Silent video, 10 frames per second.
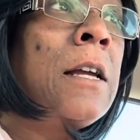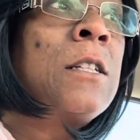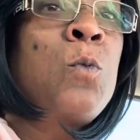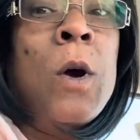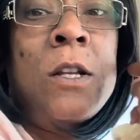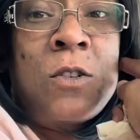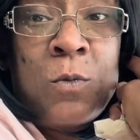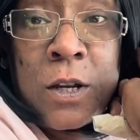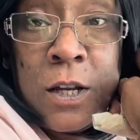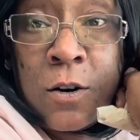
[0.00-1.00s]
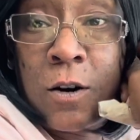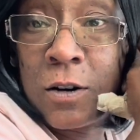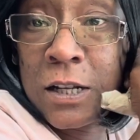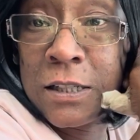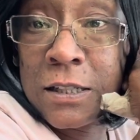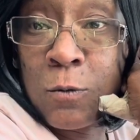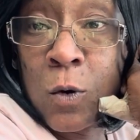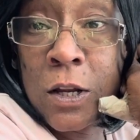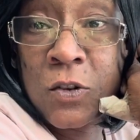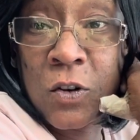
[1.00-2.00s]
winter, what he called his
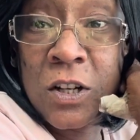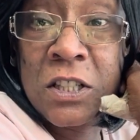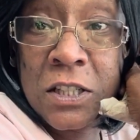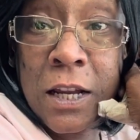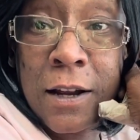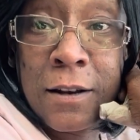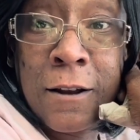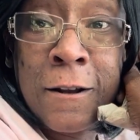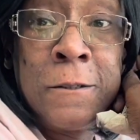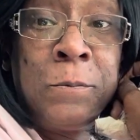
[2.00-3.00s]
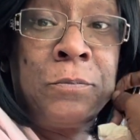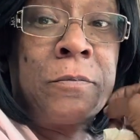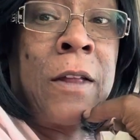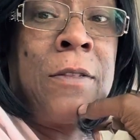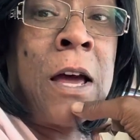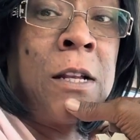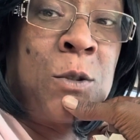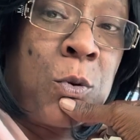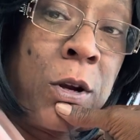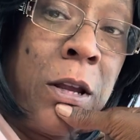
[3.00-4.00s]
winter estate. And that is
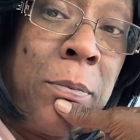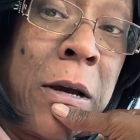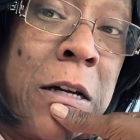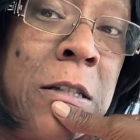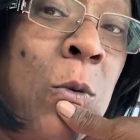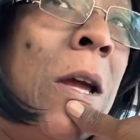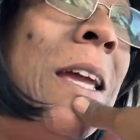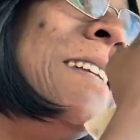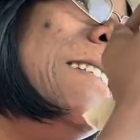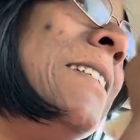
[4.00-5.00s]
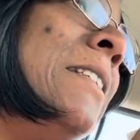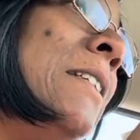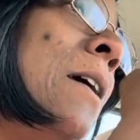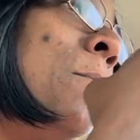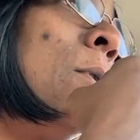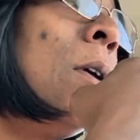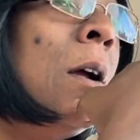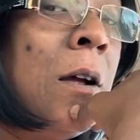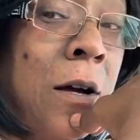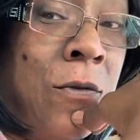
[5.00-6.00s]
where he passed away in December
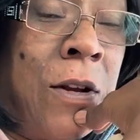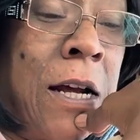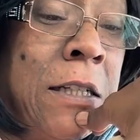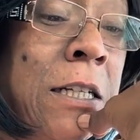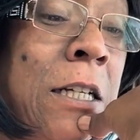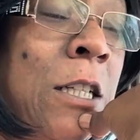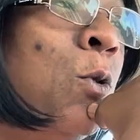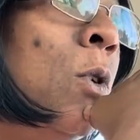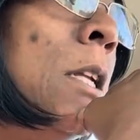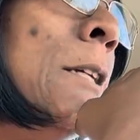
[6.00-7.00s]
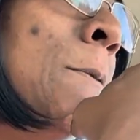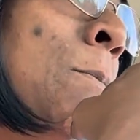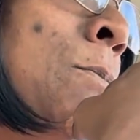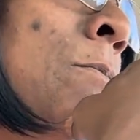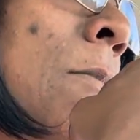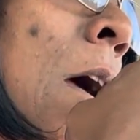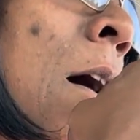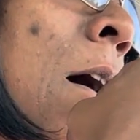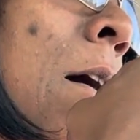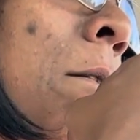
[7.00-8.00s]
of 1920.
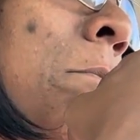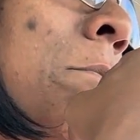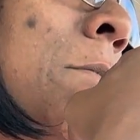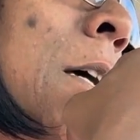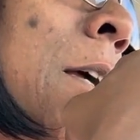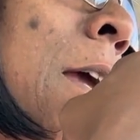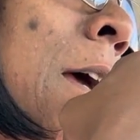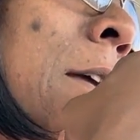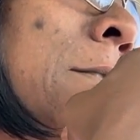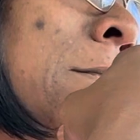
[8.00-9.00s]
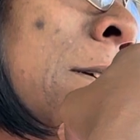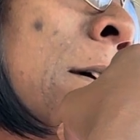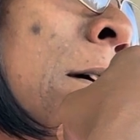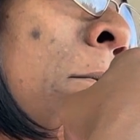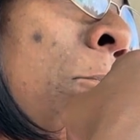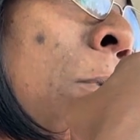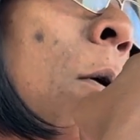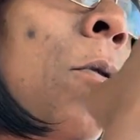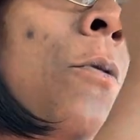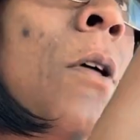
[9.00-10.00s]
Again,
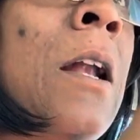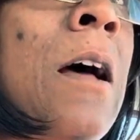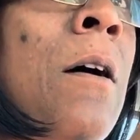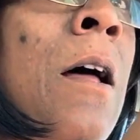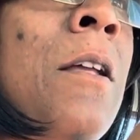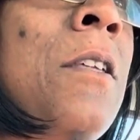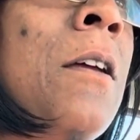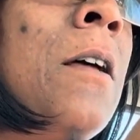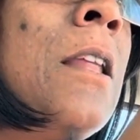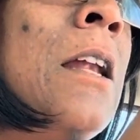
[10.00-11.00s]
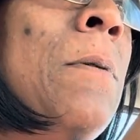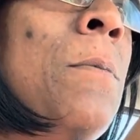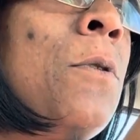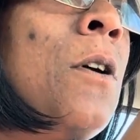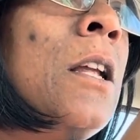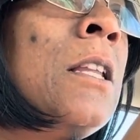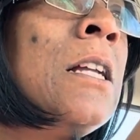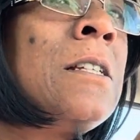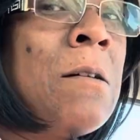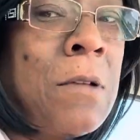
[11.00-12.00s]
both, and I think a lot of people thought at that
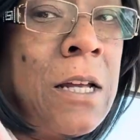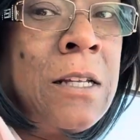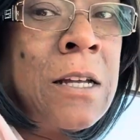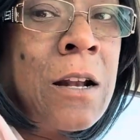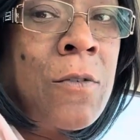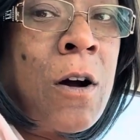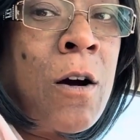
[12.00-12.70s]
time that he died of a